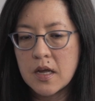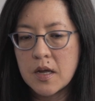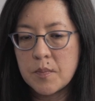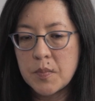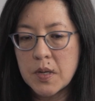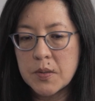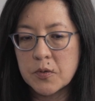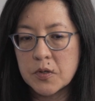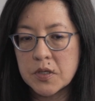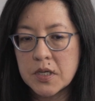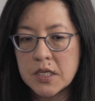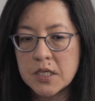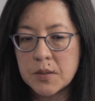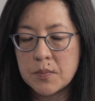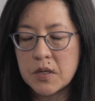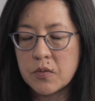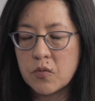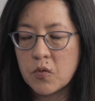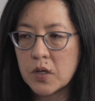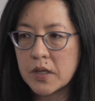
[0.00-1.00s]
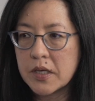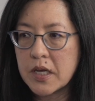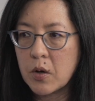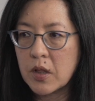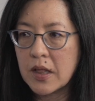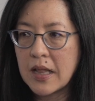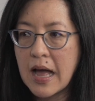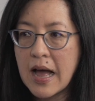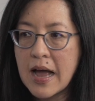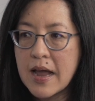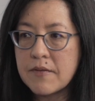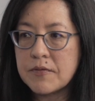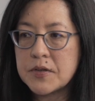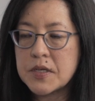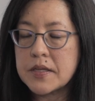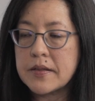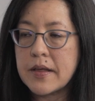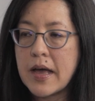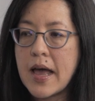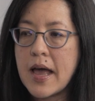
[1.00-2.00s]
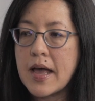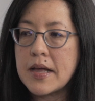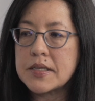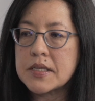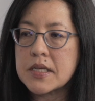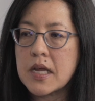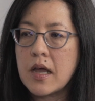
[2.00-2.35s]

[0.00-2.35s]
people need to be really alive to that,